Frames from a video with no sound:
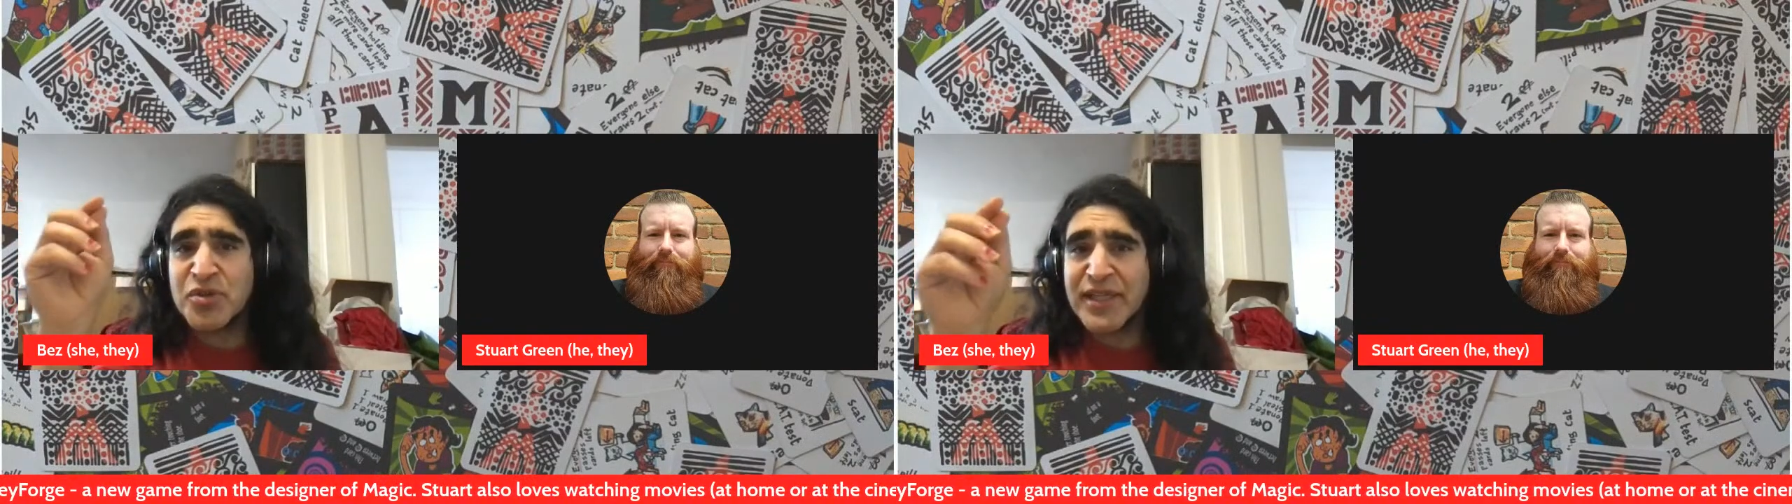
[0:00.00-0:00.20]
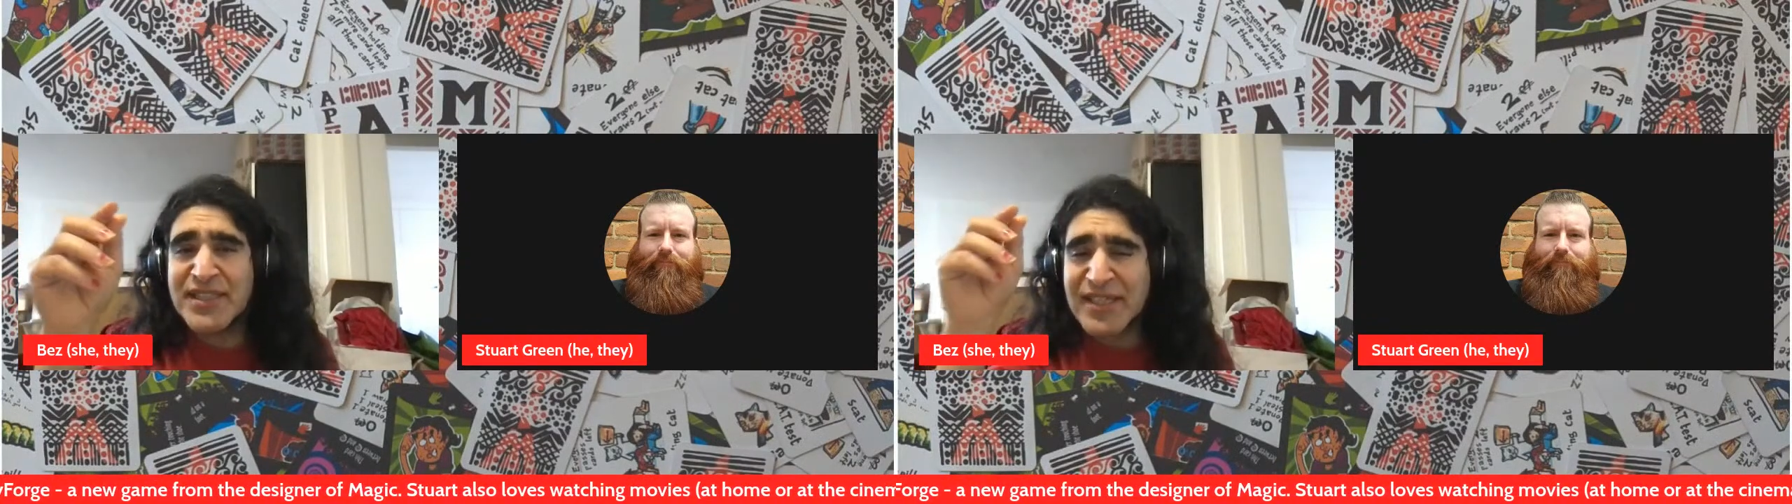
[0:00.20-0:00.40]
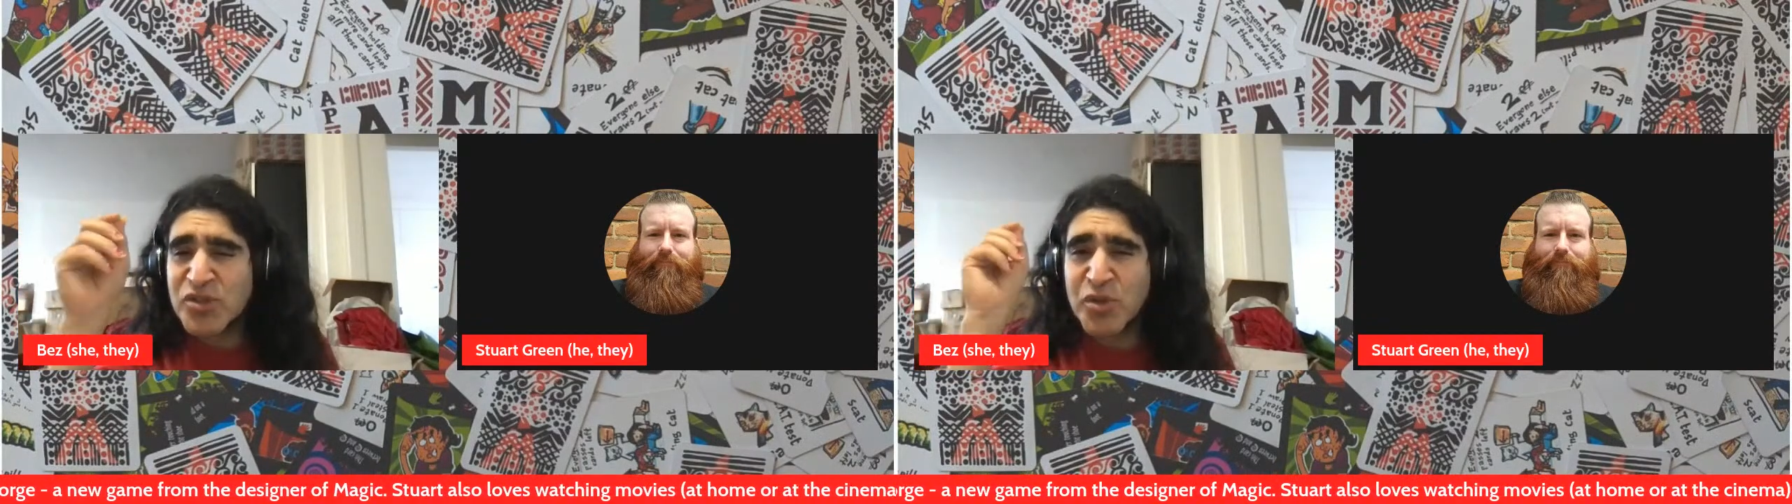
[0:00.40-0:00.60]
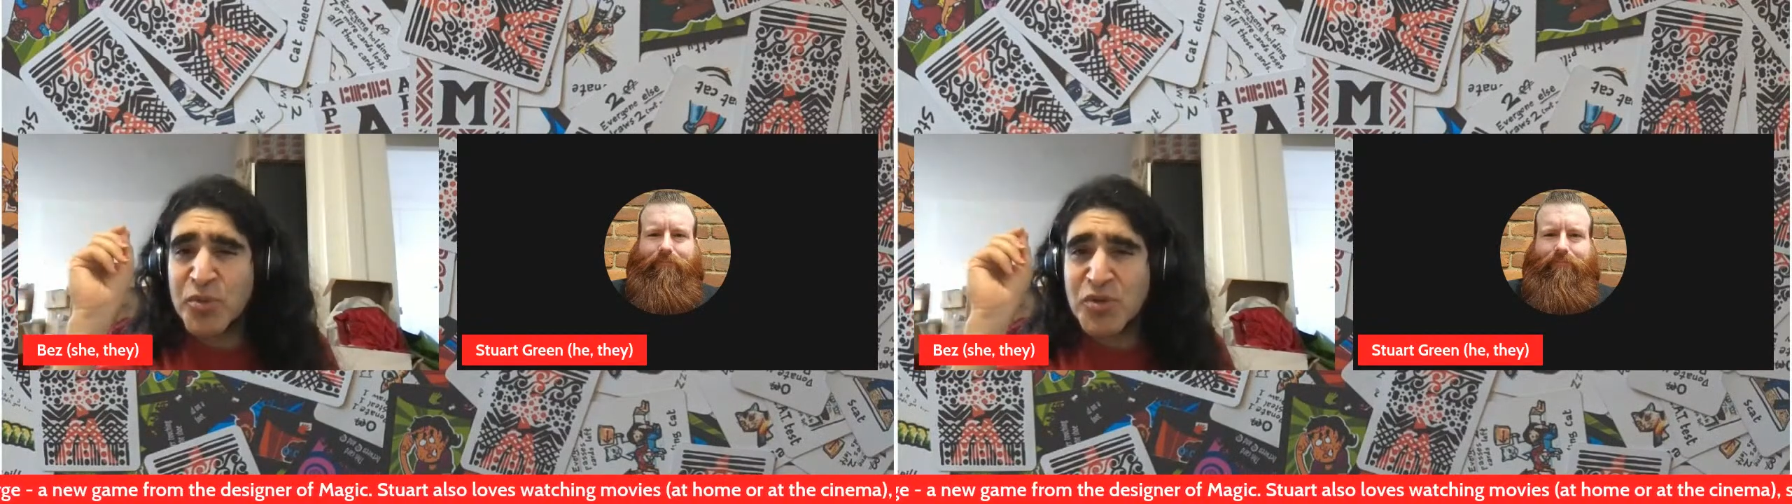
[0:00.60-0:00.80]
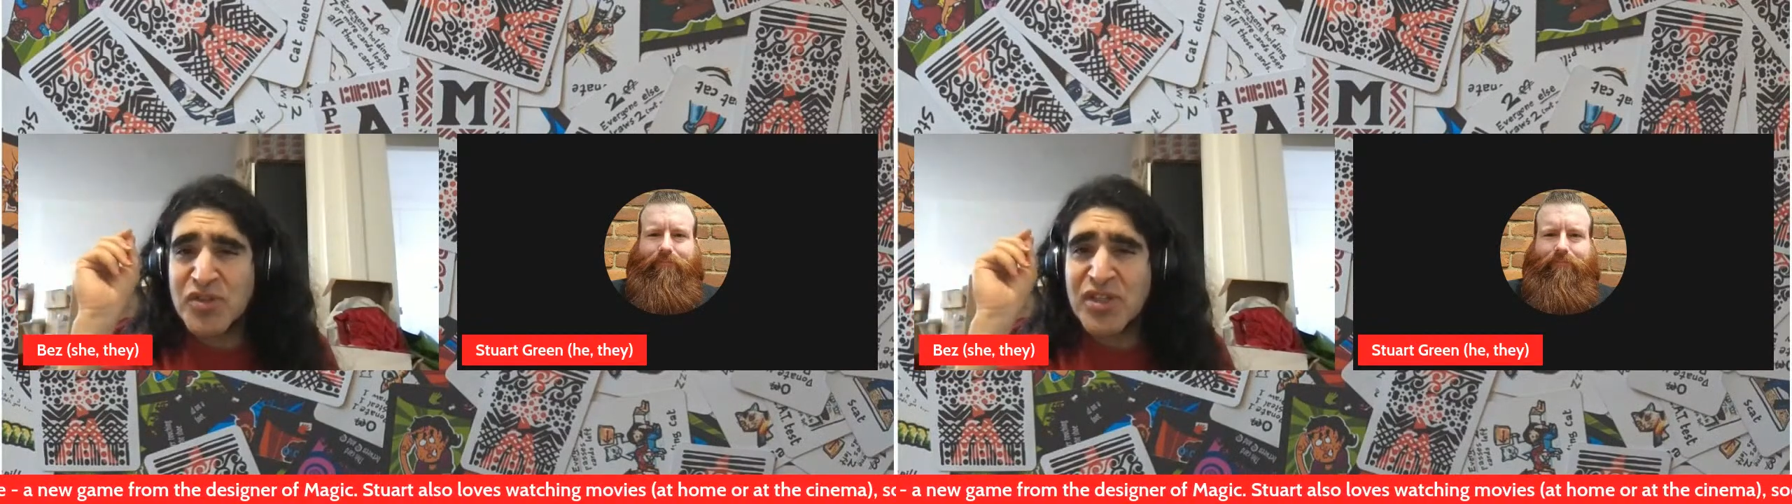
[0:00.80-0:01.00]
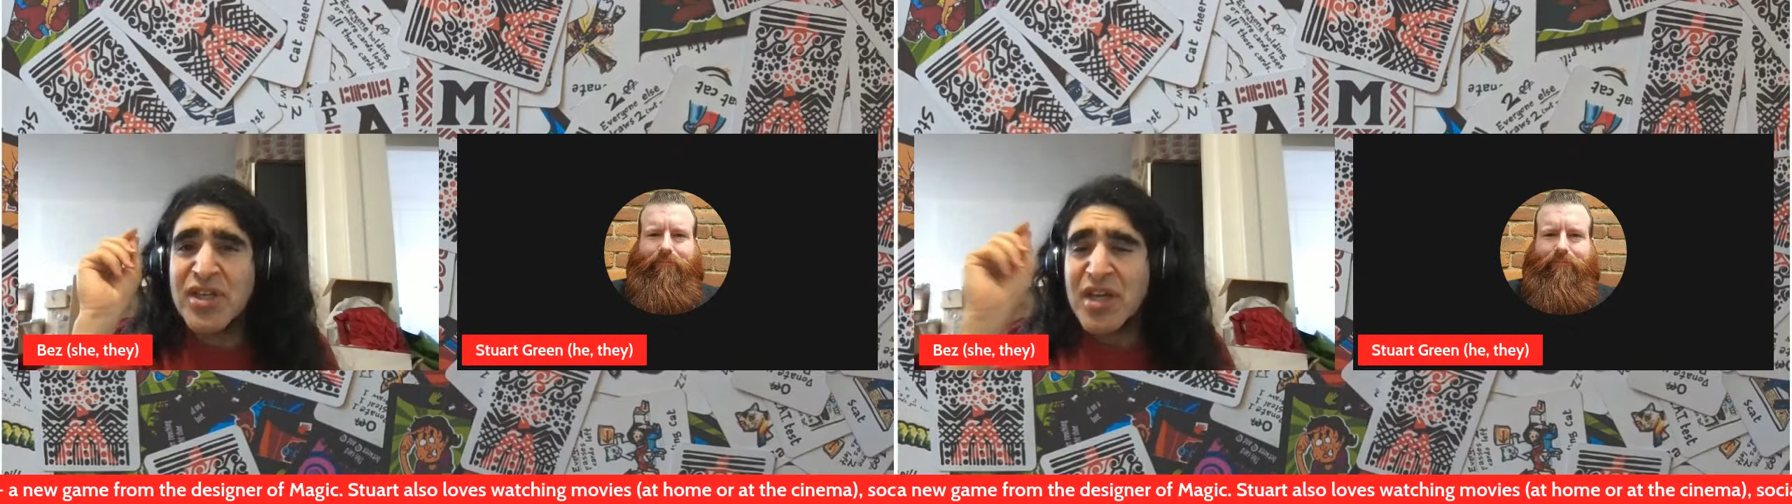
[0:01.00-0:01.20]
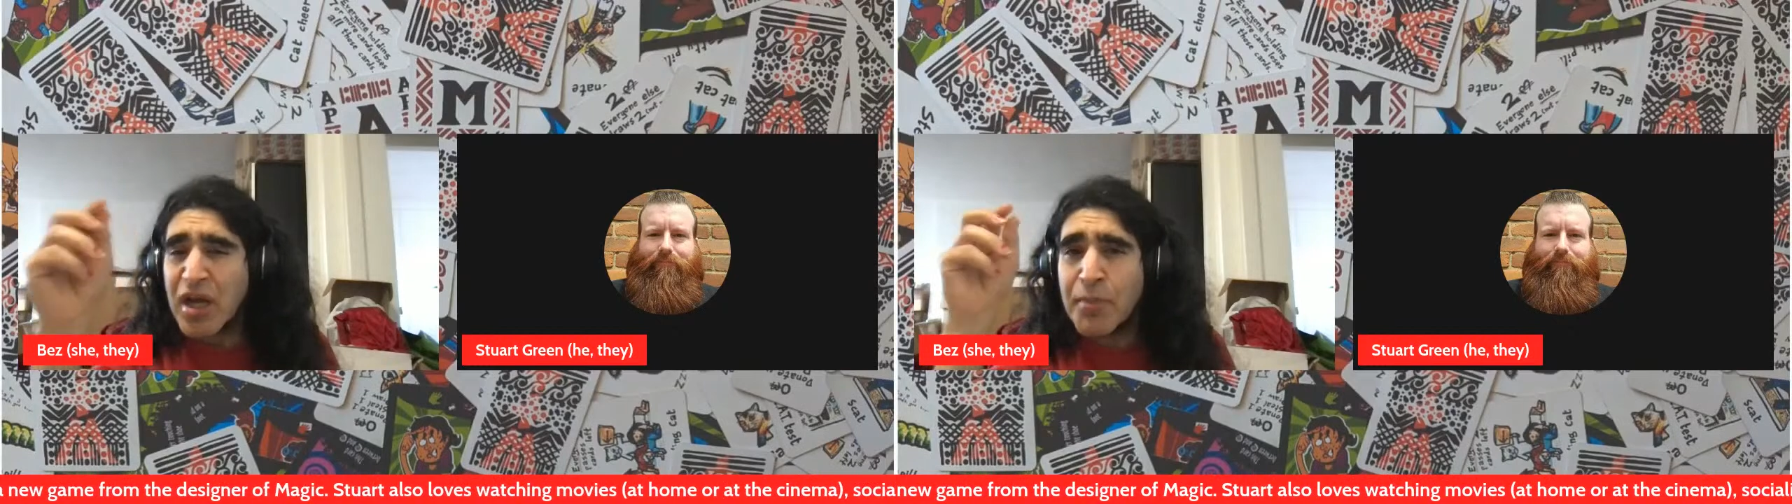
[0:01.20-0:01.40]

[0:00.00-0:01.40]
and that's almost a